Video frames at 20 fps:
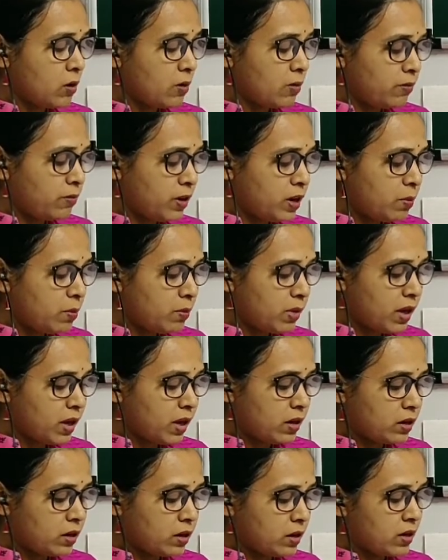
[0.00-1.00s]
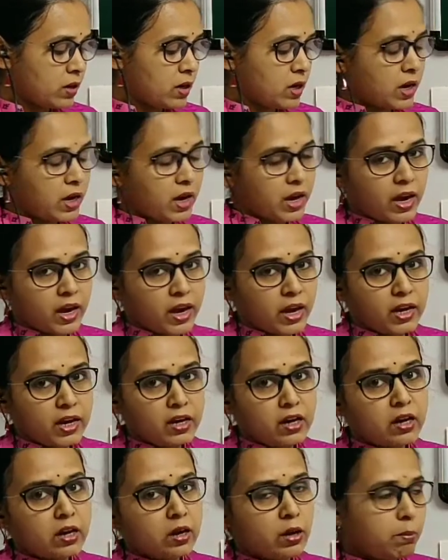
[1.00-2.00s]
filmmaker
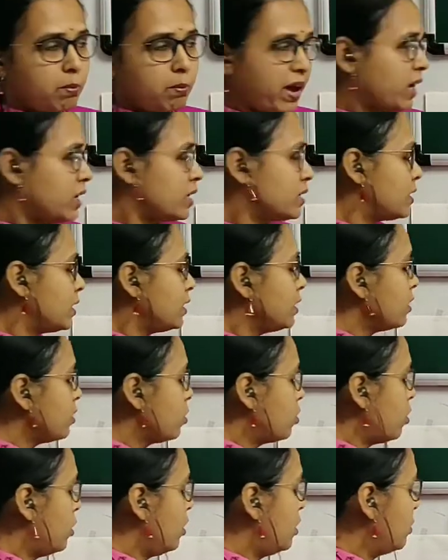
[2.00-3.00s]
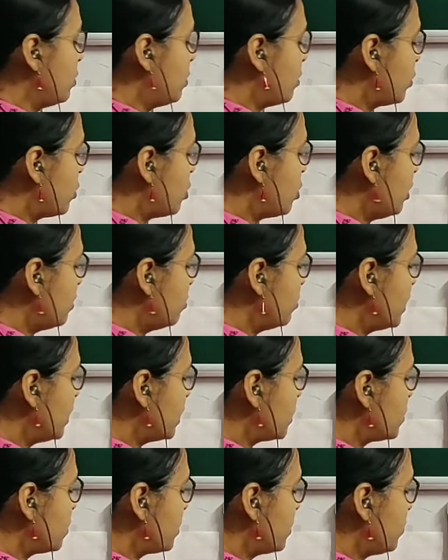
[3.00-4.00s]
and magazine
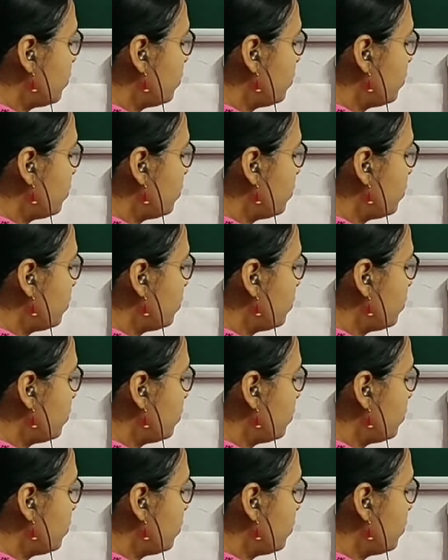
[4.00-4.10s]
columnist.